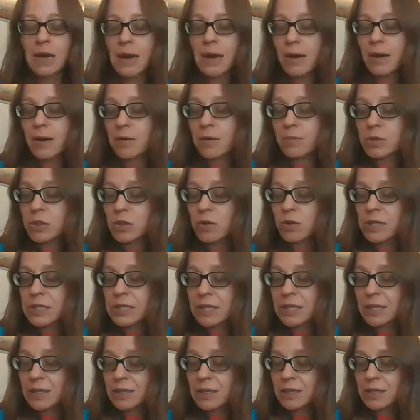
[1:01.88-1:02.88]
Um, so, the
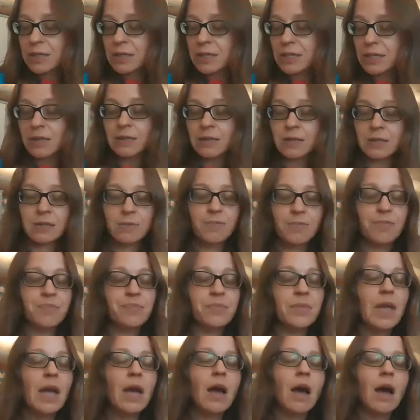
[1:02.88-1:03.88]
sentence is
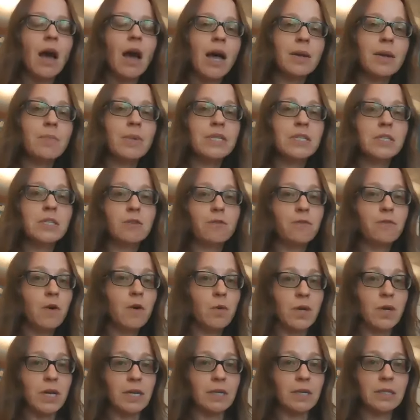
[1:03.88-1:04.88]
I must
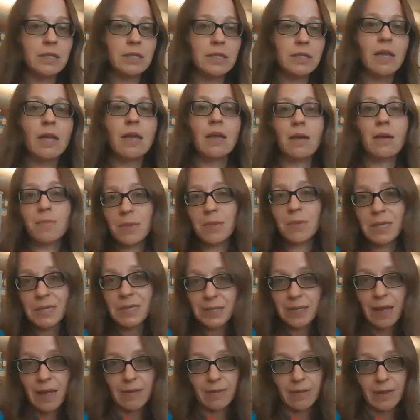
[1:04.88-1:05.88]
focus and be
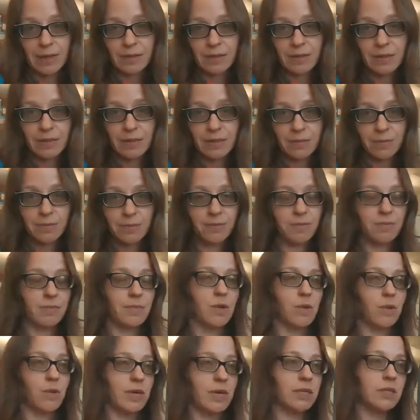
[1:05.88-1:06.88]
silent.
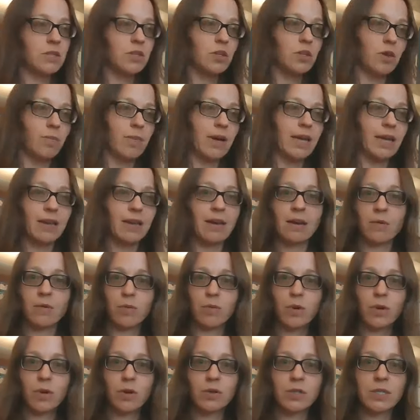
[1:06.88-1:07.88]
Okay, so you might kind of
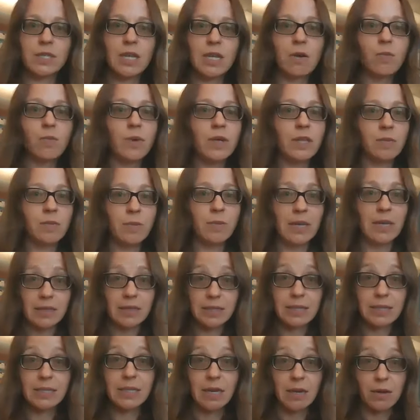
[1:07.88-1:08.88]
rehearse that with me
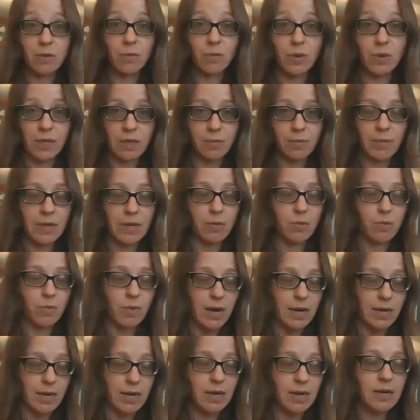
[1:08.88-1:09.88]
and say it with me.
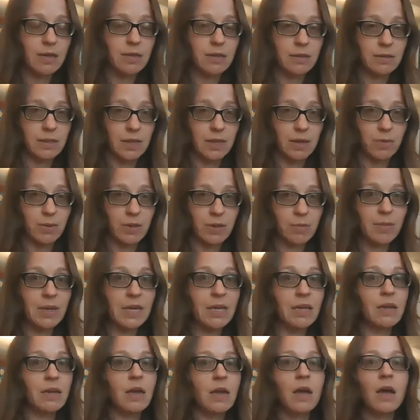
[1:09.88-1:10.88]
Ready? Say it with
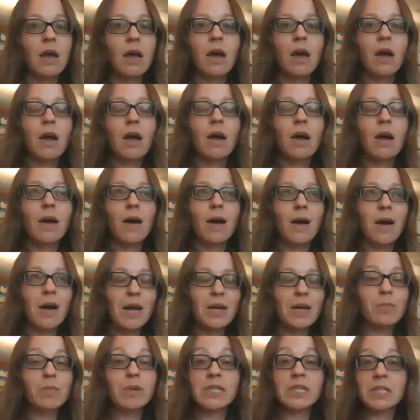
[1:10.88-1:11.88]
me.
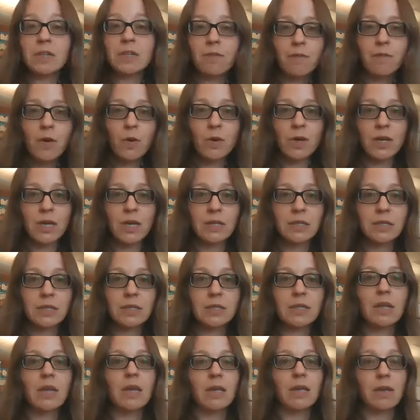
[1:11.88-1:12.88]
I must
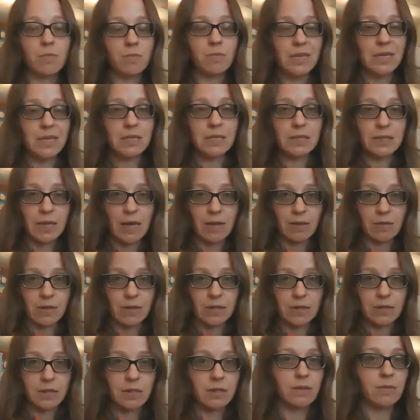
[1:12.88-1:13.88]
focus and be
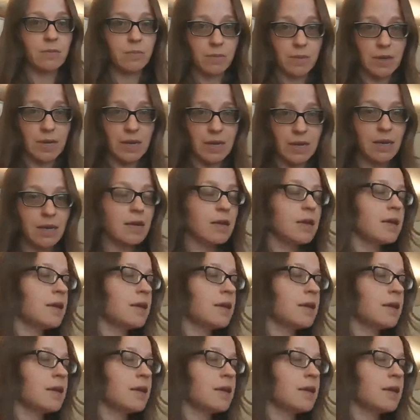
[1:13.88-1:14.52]
silent. Okay,